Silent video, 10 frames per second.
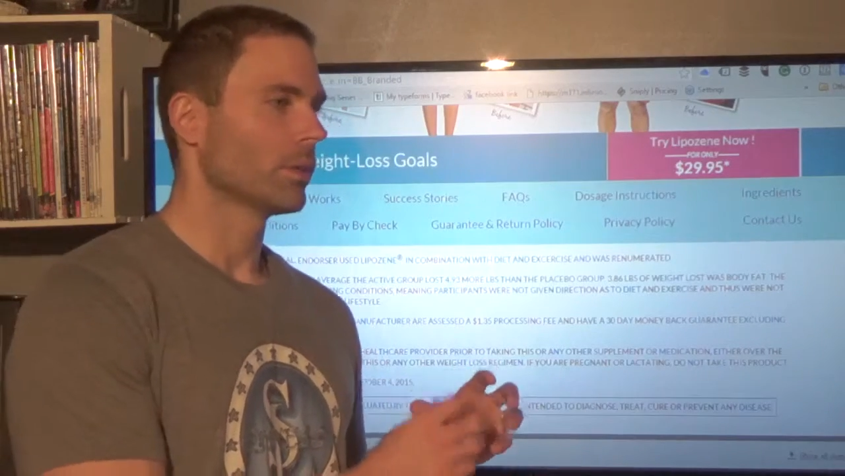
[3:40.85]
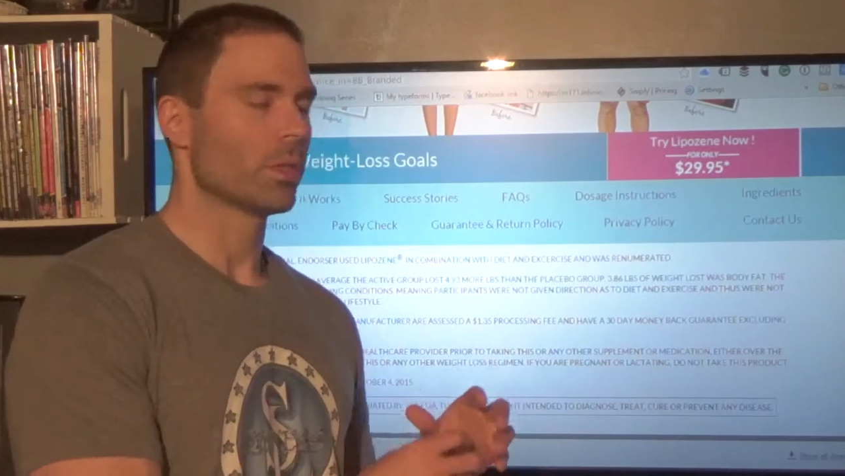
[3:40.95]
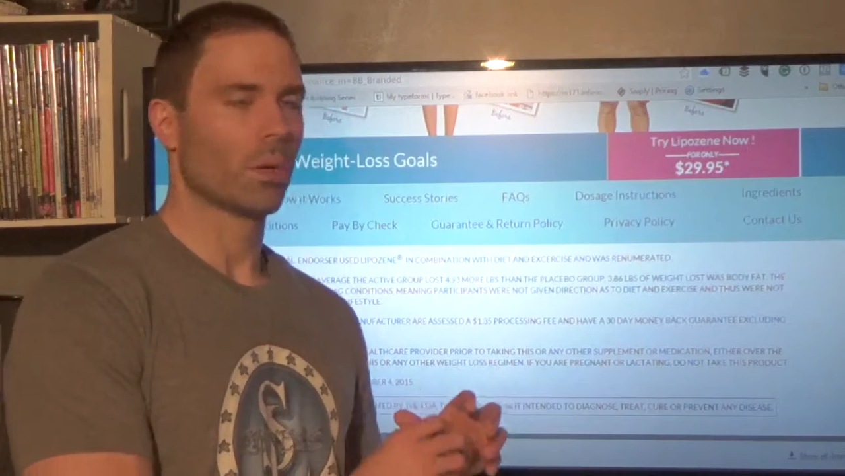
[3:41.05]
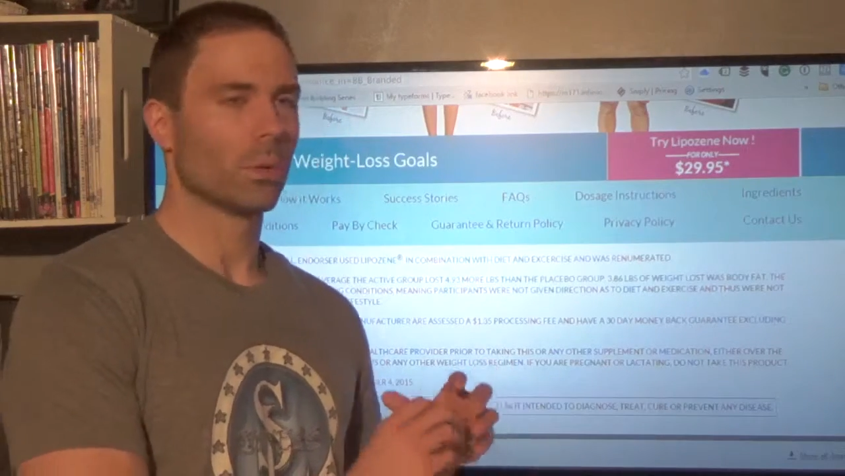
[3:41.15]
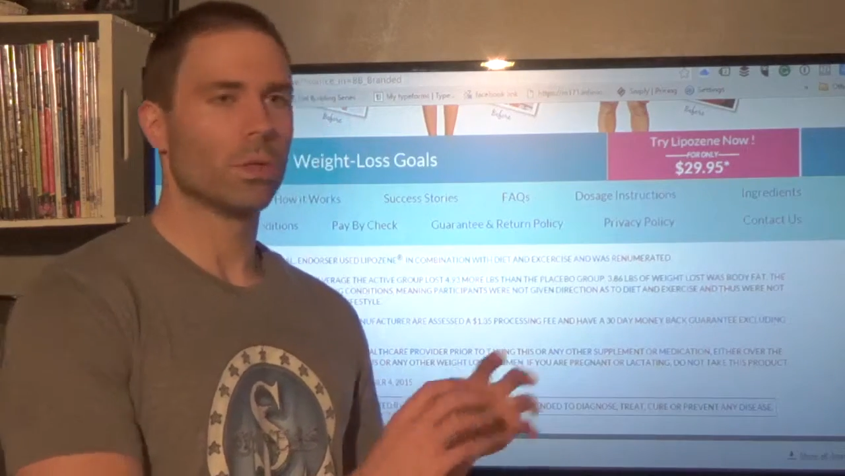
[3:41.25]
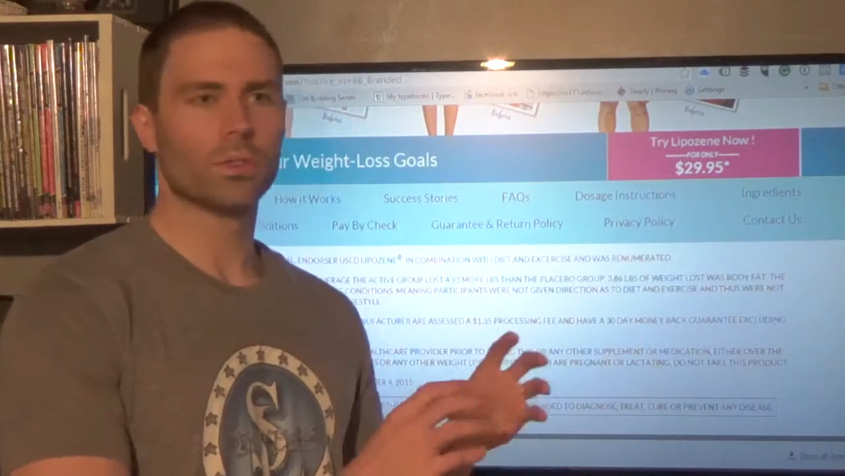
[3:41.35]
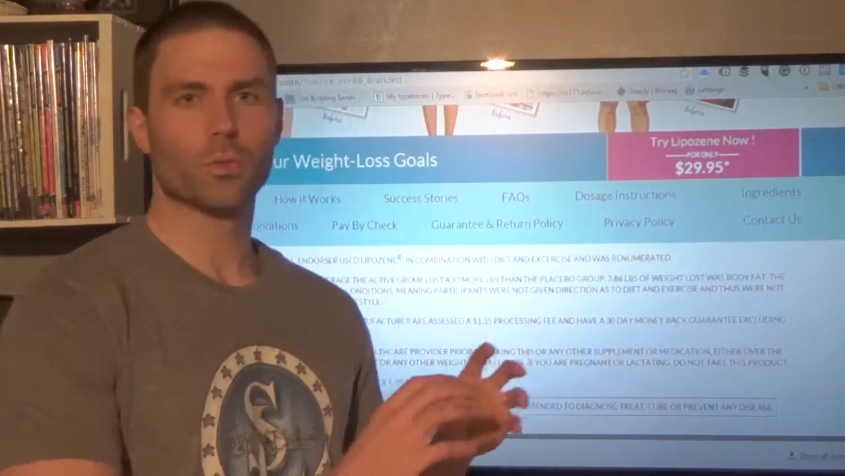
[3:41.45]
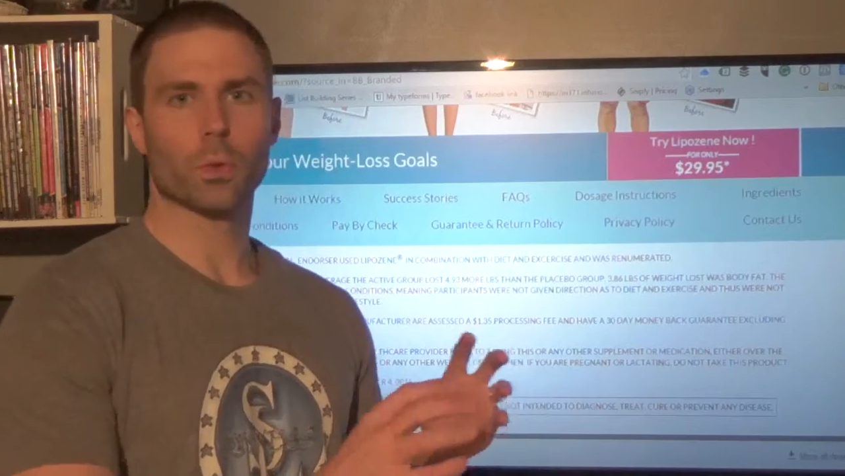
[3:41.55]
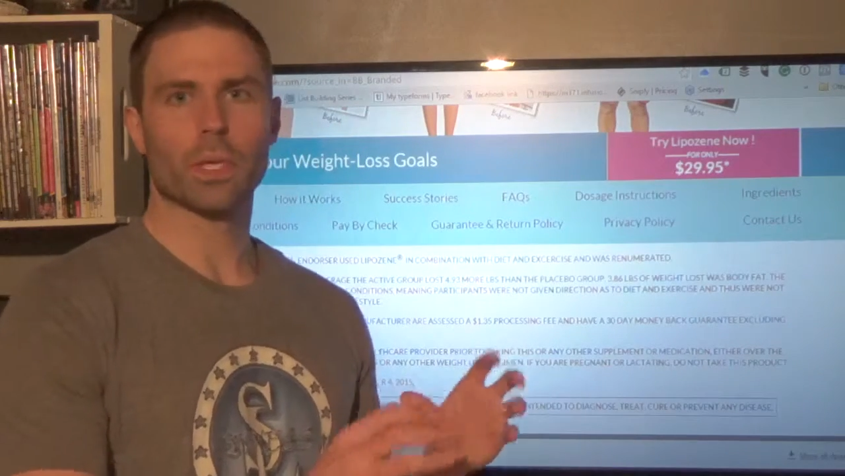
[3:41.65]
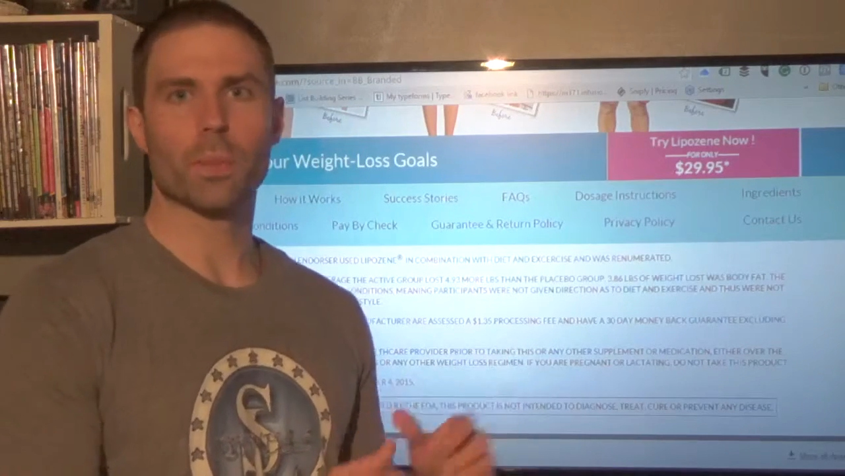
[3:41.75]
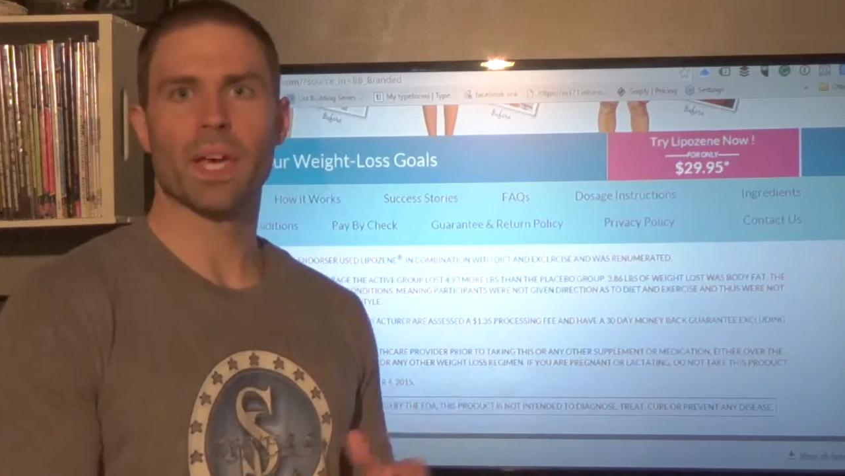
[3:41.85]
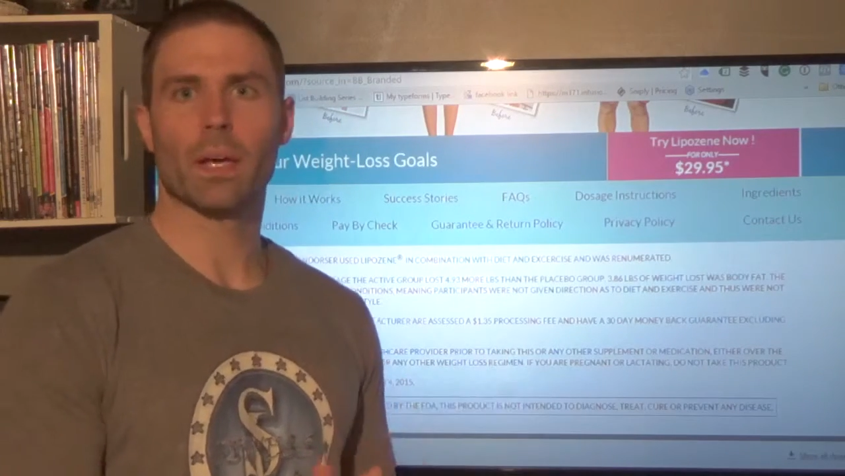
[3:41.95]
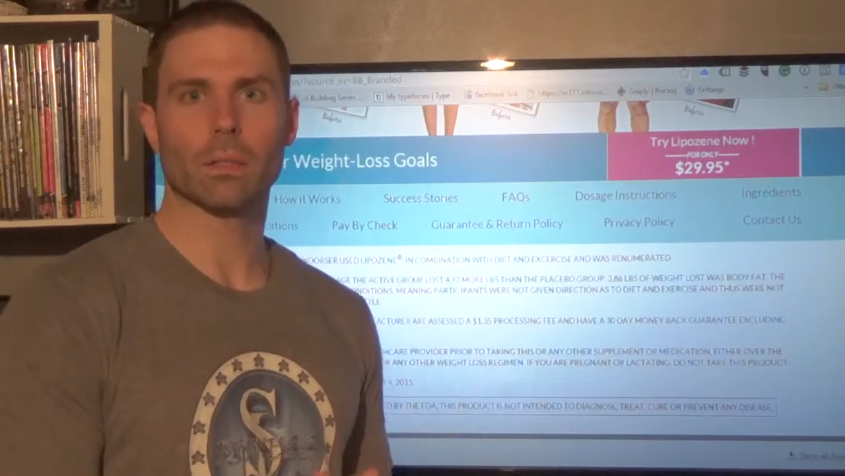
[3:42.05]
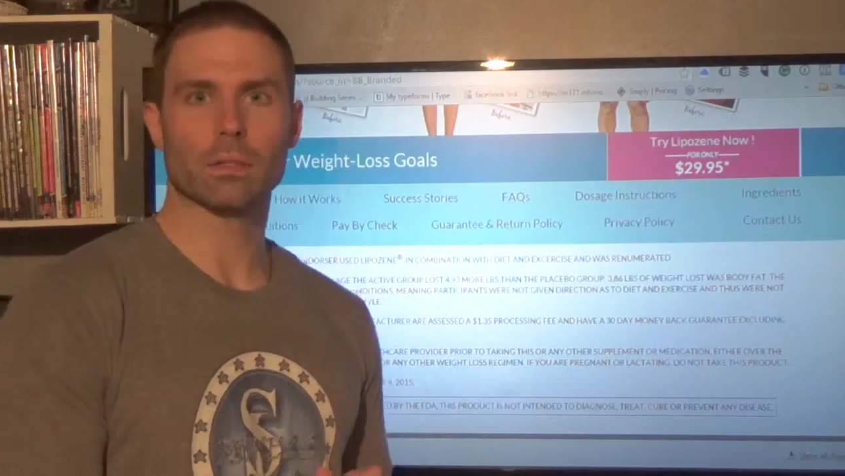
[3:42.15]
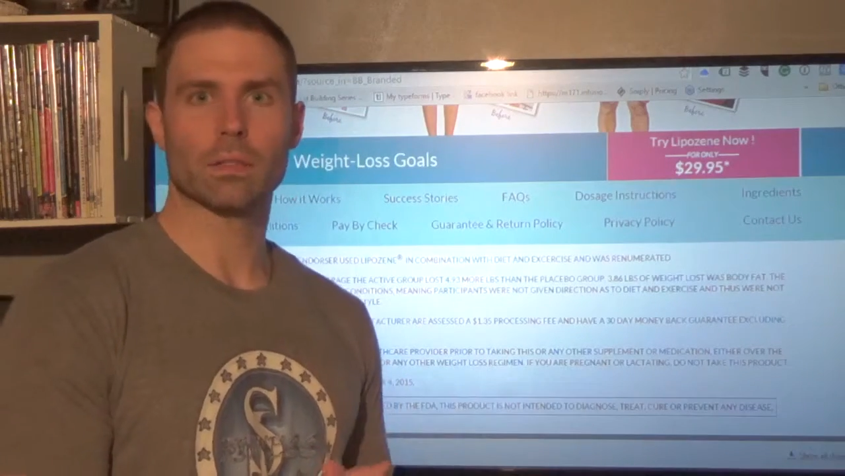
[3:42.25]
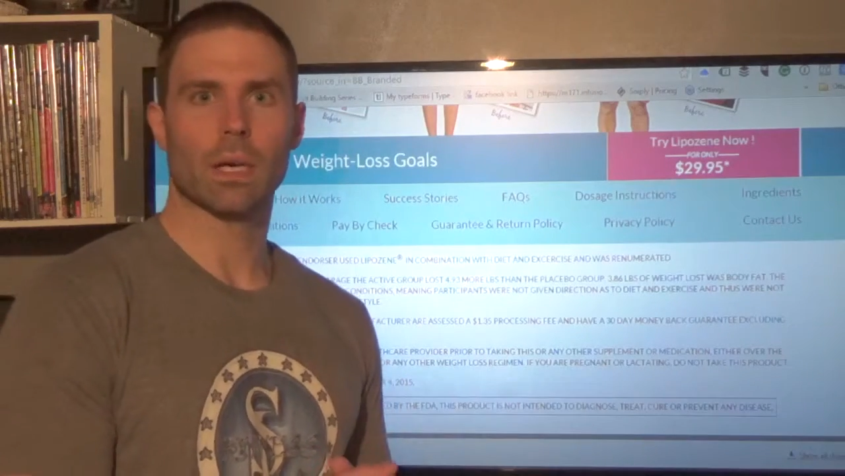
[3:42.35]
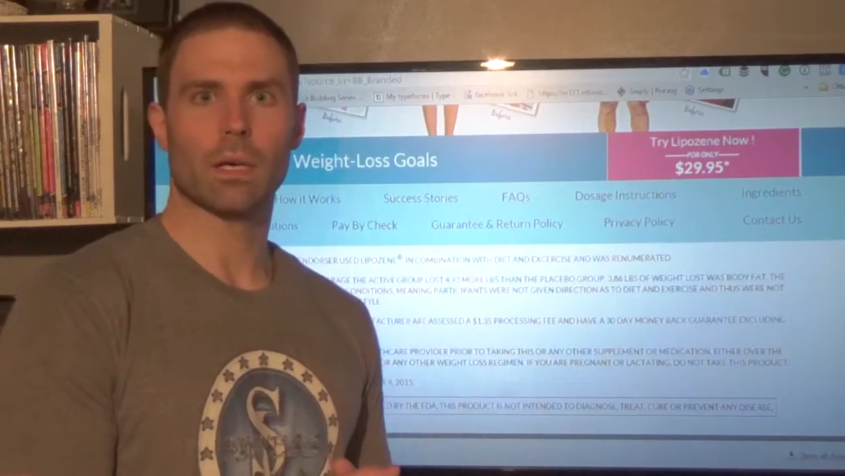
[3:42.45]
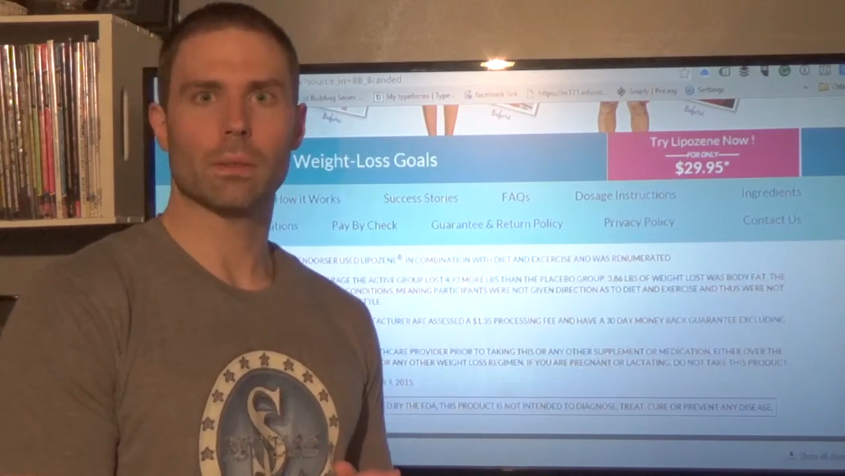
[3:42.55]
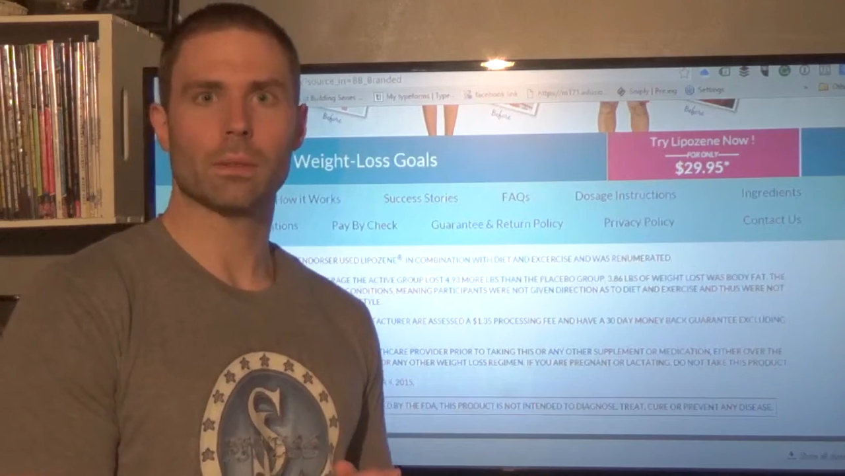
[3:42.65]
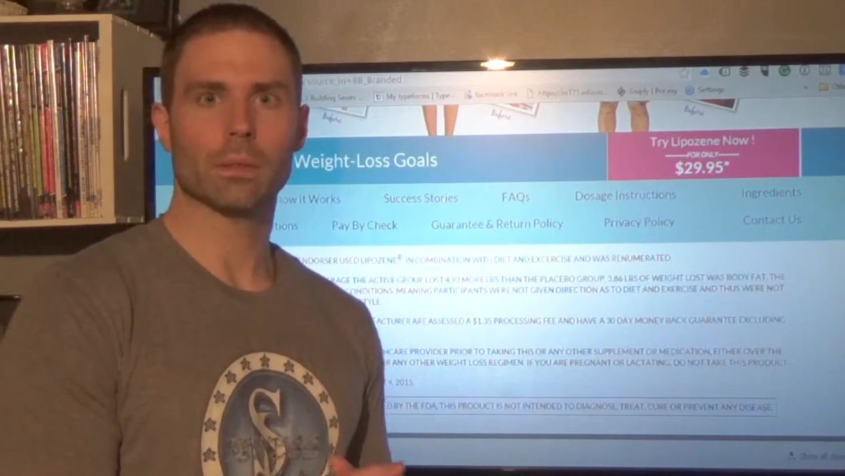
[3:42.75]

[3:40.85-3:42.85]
you know, lose 40 pounds, uh,